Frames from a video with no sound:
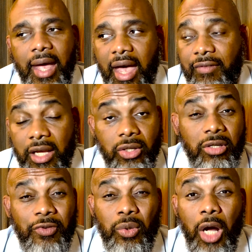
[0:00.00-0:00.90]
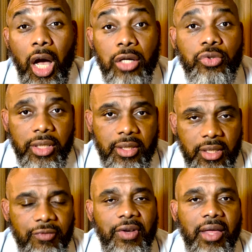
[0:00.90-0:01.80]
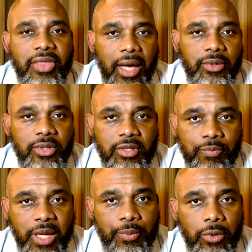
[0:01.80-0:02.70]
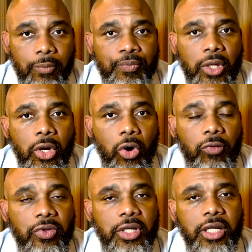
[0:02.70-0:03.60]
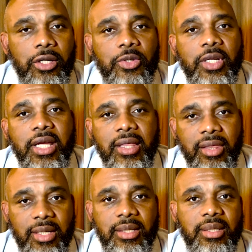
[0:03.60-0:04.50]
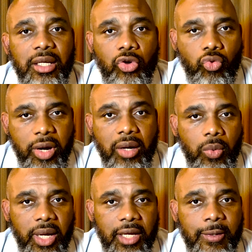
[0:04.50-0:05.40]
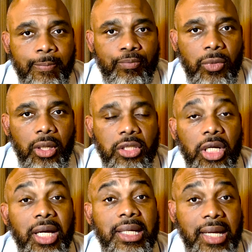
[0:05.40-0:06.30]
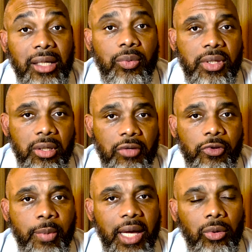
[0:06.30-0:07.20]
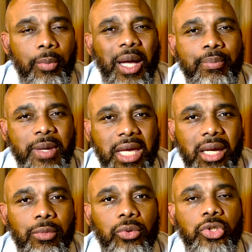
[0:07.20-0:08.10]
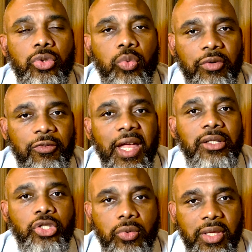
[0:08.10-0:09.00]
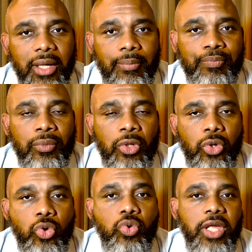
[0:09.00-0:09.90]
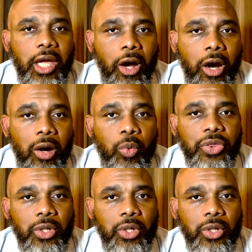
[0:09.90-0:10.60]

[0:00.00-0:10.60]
having interviewed hundreds, if not thousands of people over the years, this is a great way to connect with the interview panel by being able to reflect to them who they are, what